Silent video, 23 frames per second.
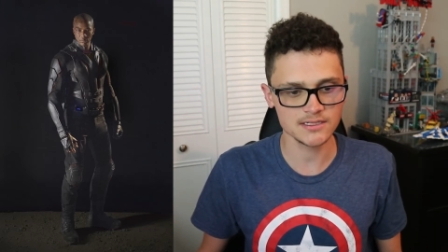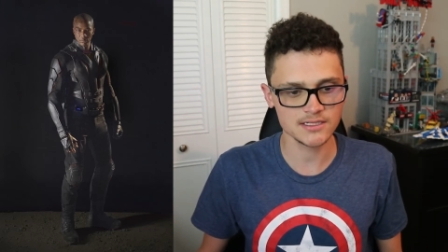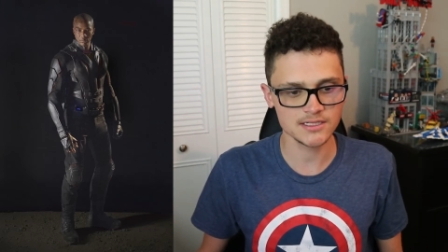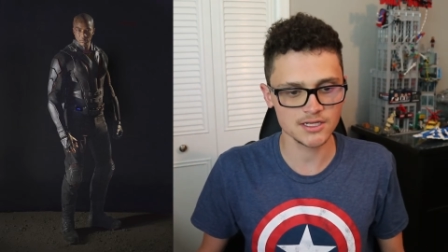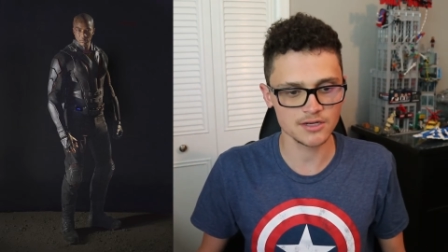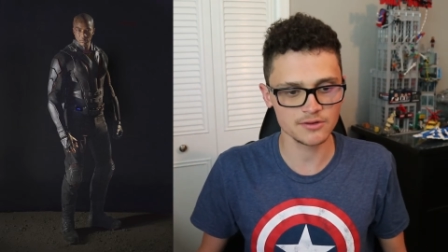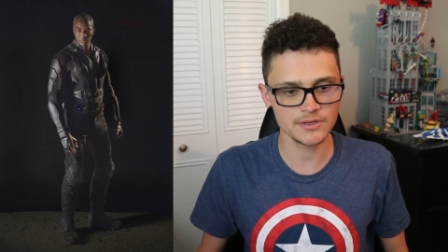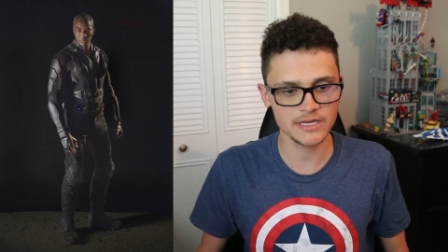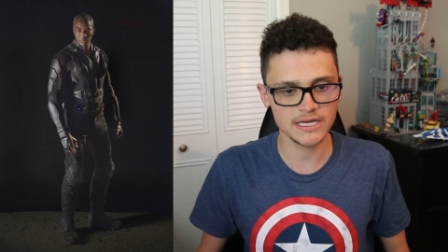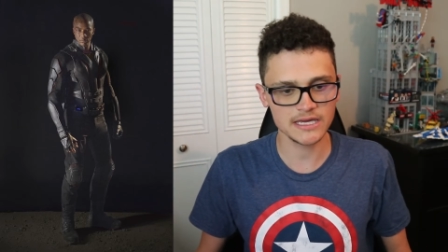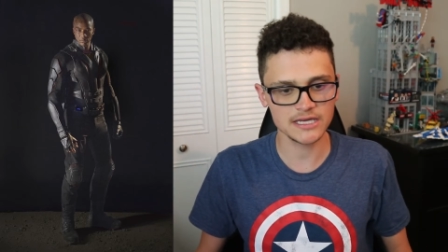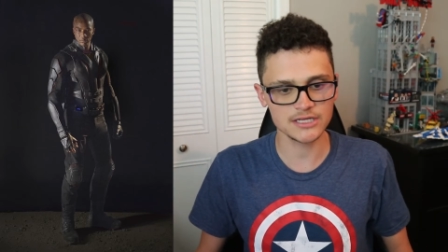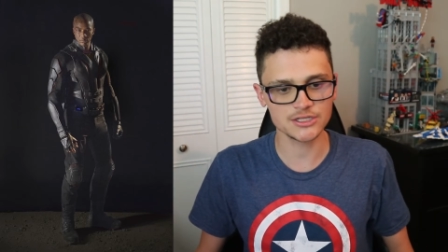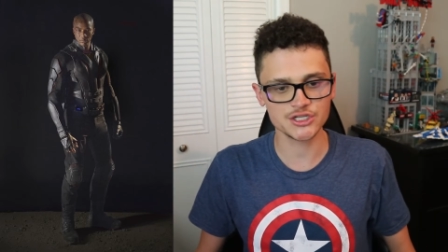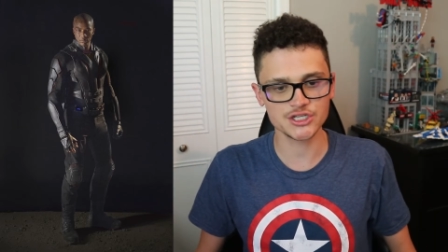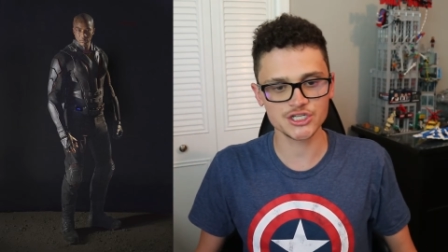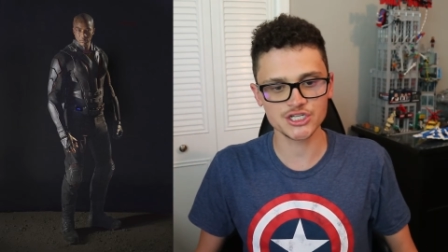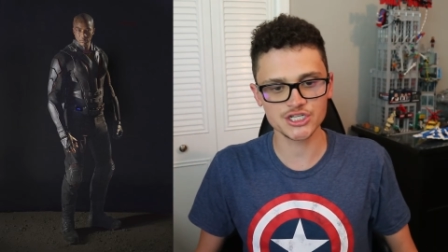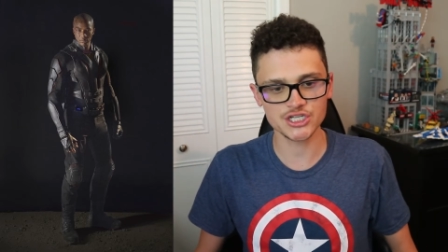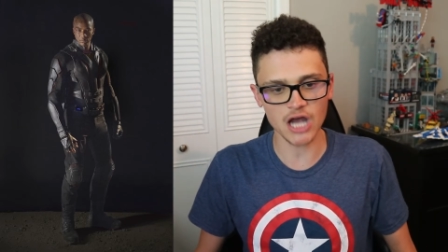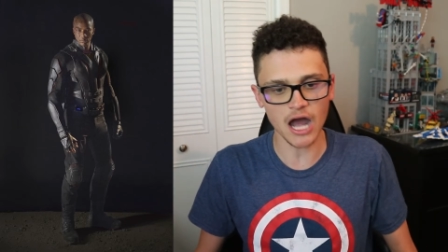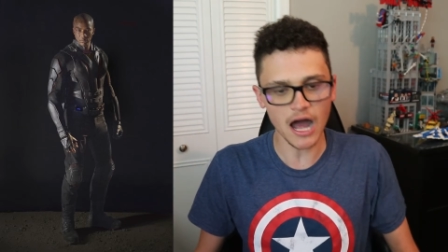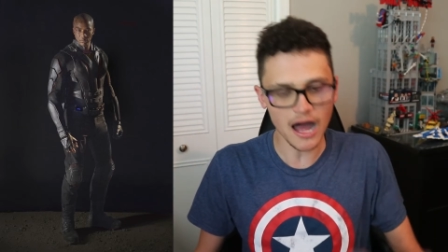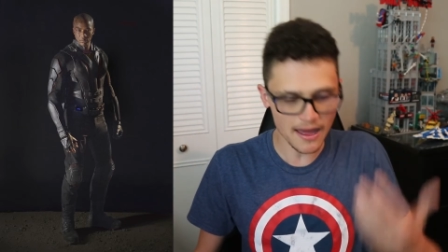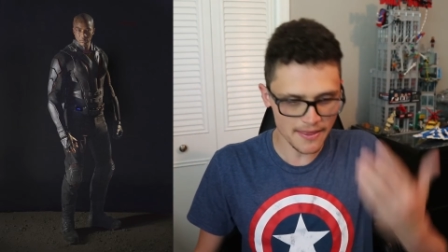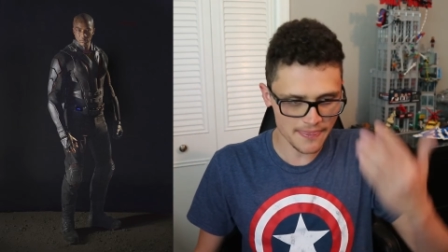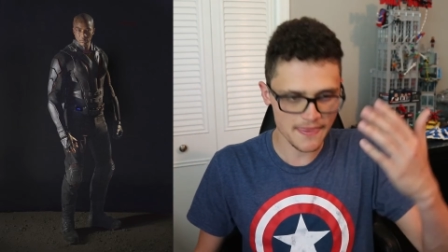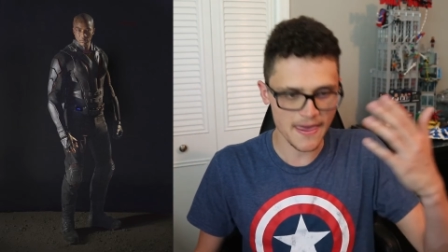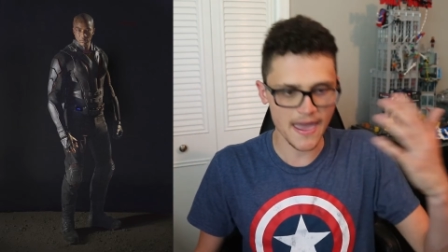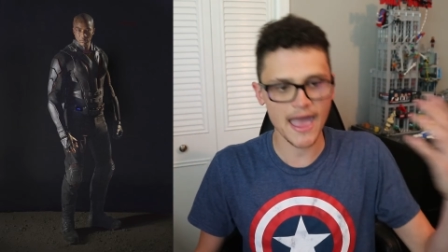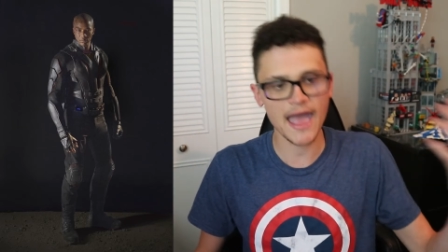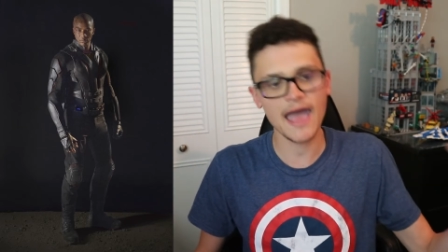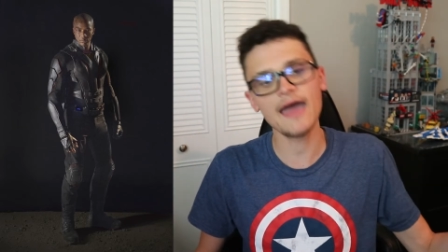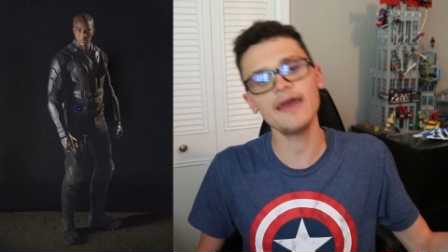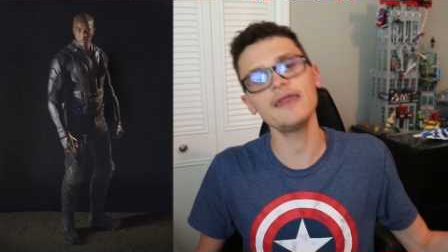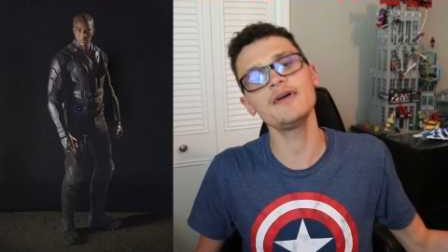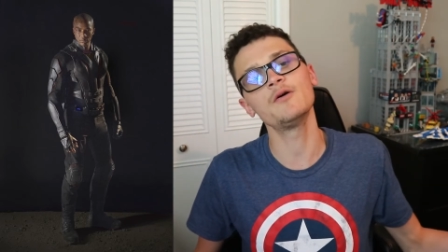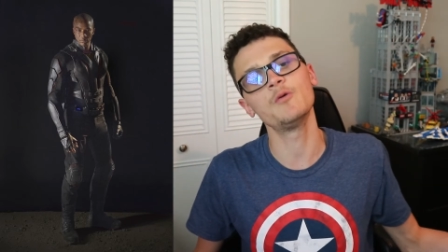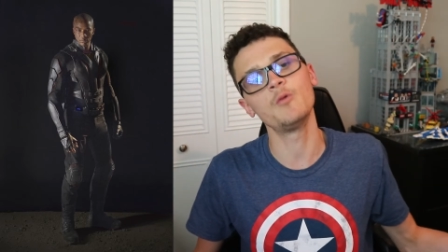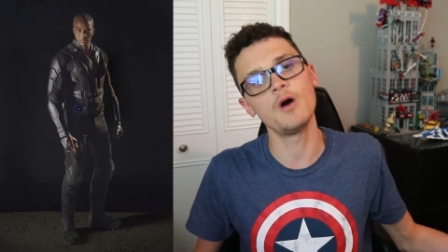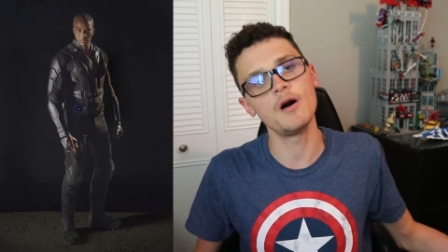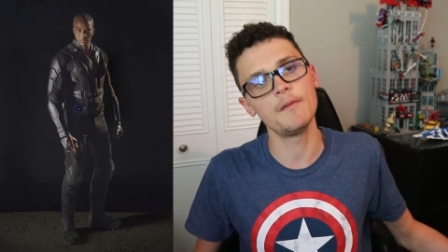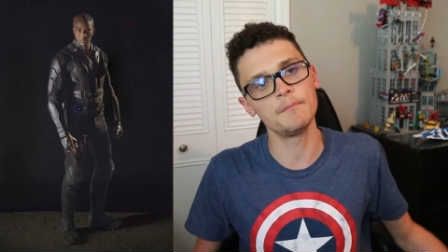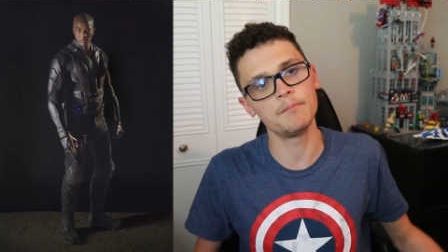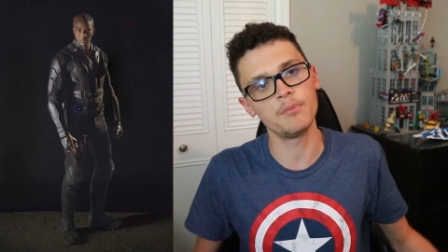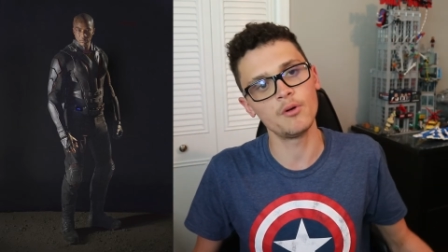so he gets shot in the head at
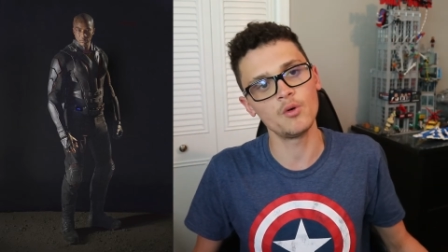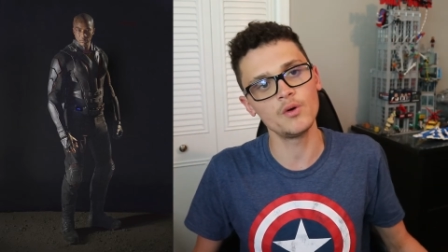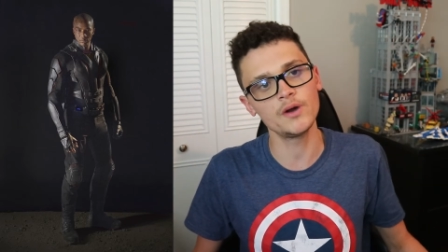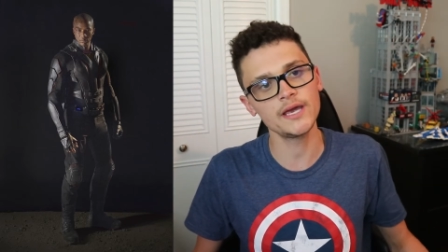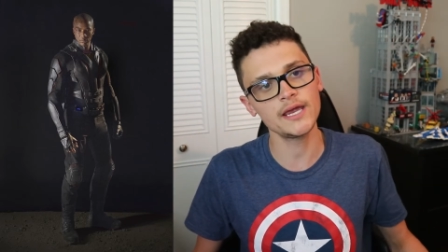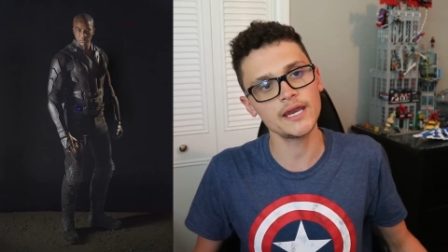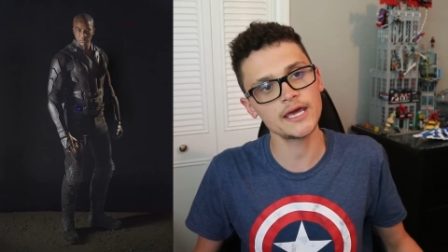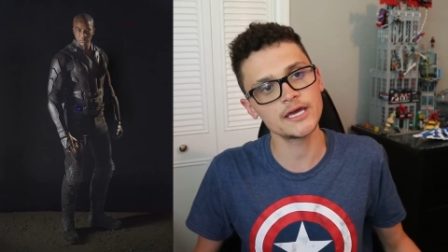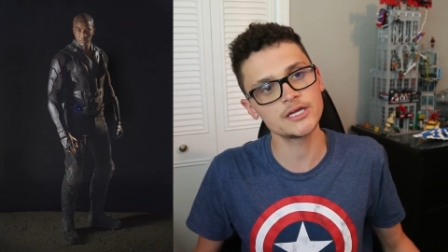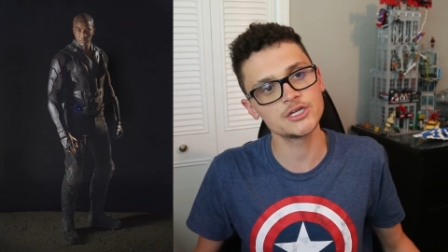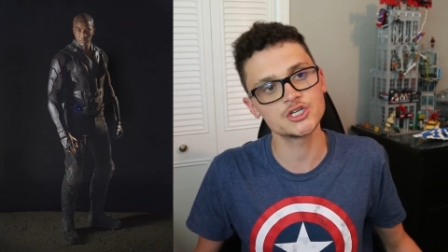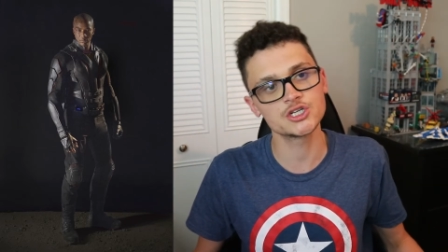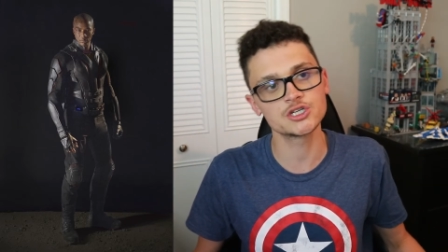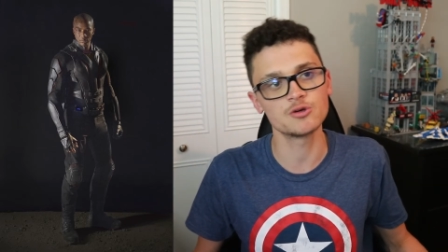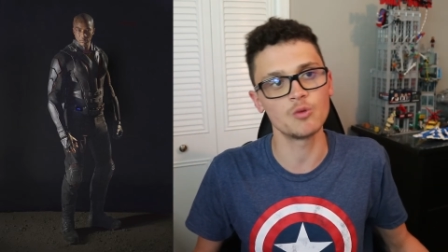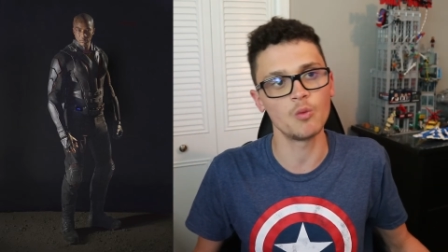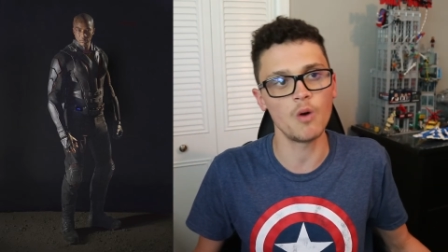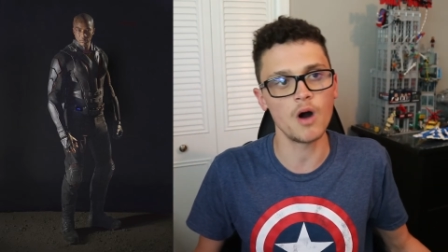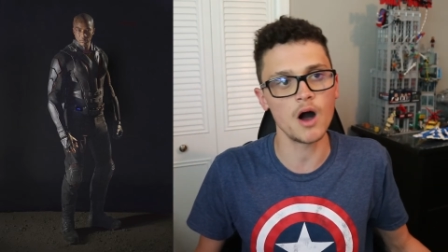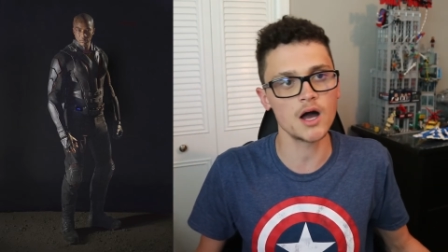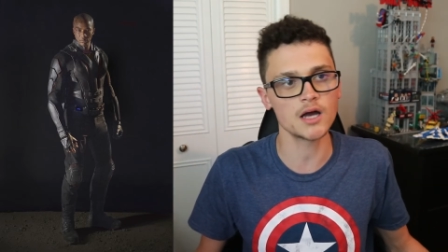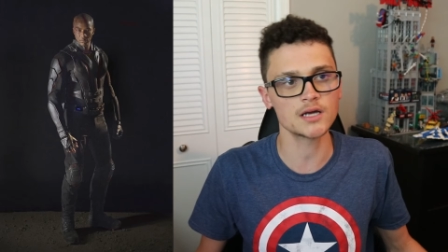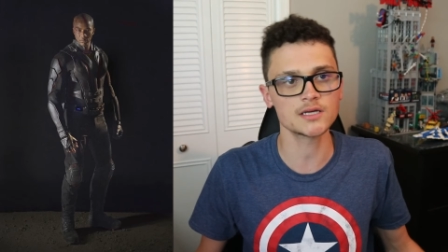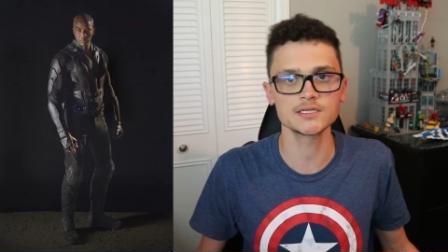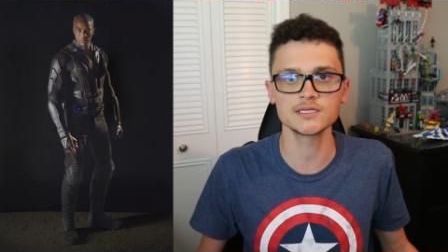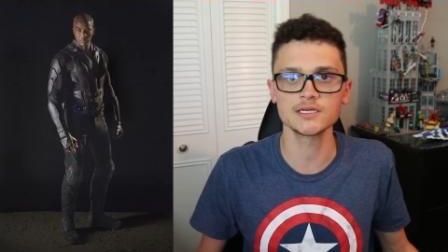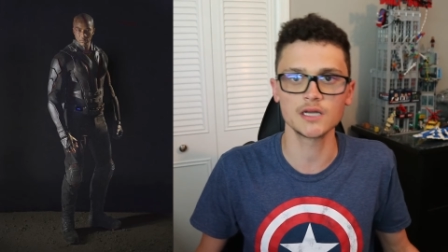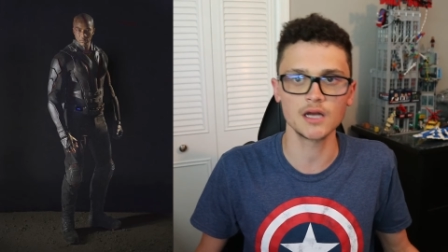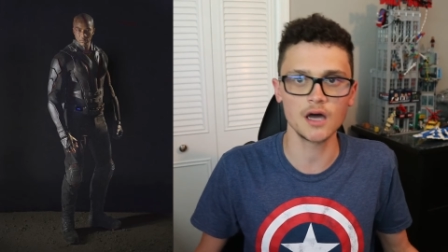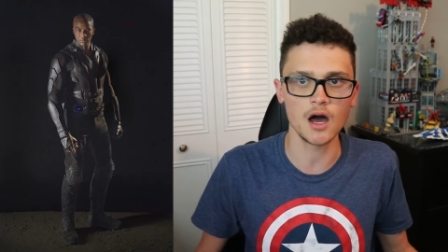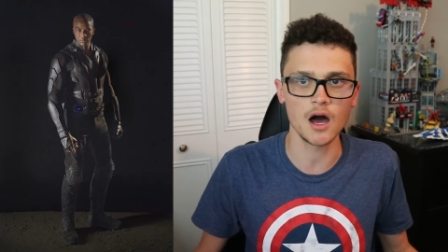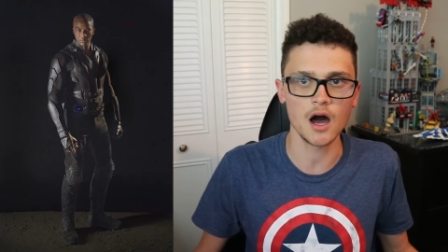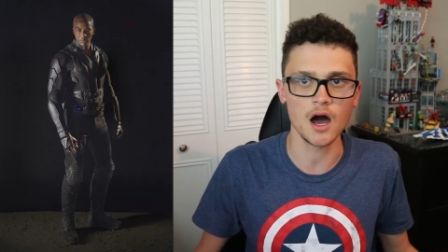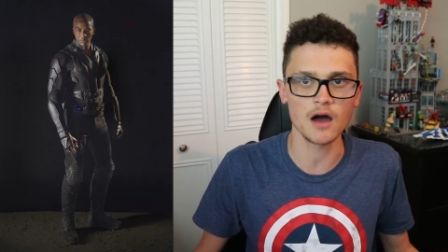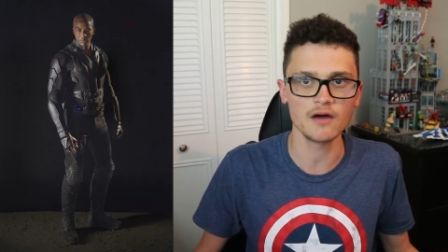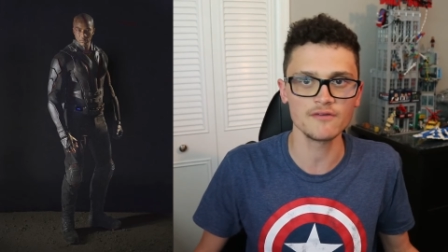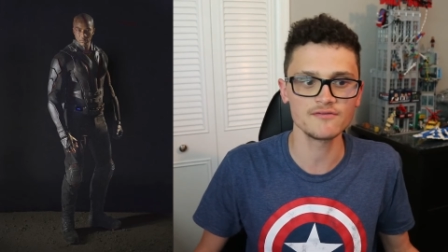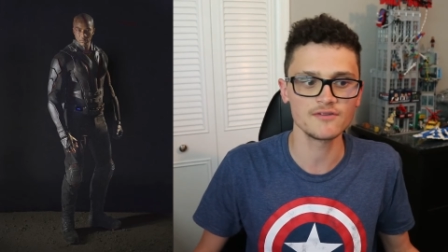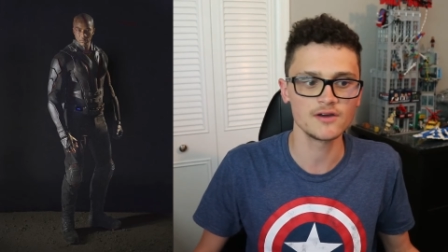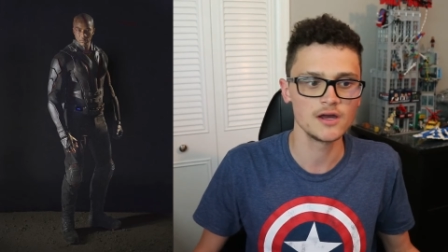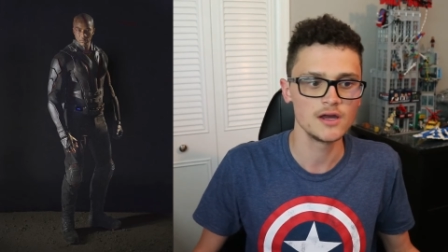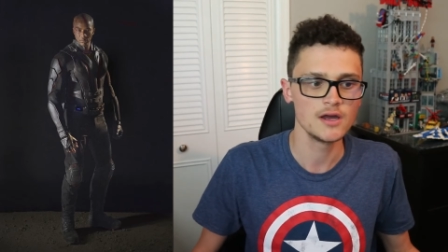one point and just walks it off.